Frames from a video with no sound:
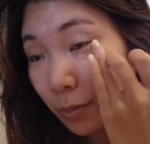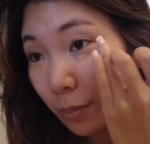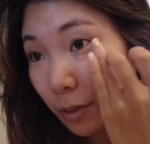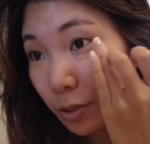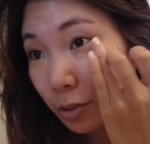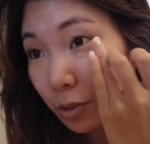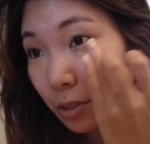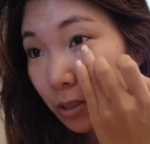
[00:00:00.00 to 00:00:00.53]

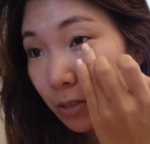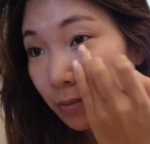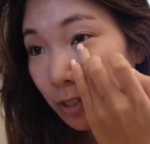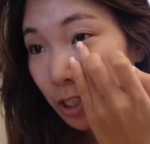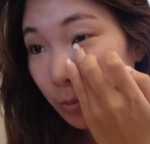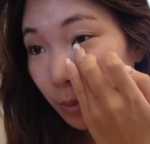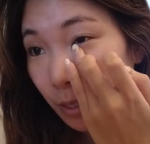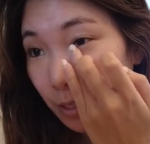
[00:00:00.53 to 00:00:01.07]
alternatives,
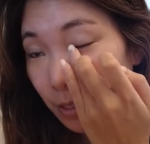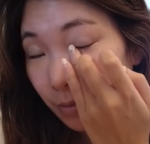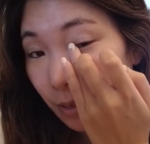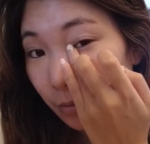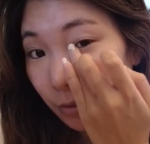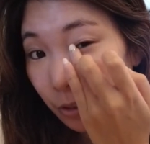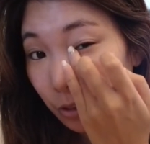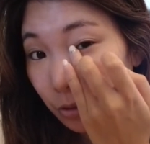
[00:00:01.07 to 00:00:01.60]
just because I've
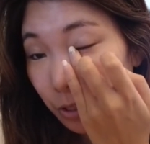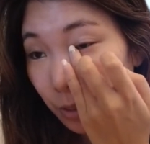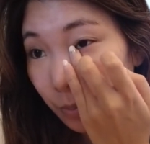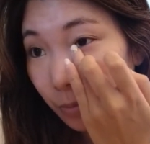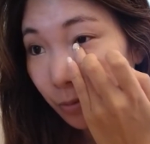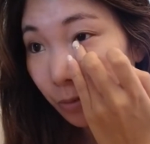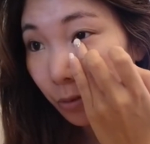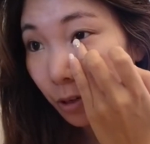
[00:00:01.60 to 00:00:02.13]
never used it
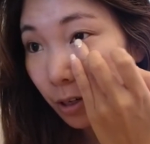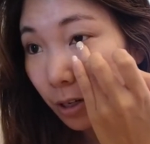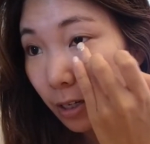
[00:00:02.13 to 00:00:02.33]
before.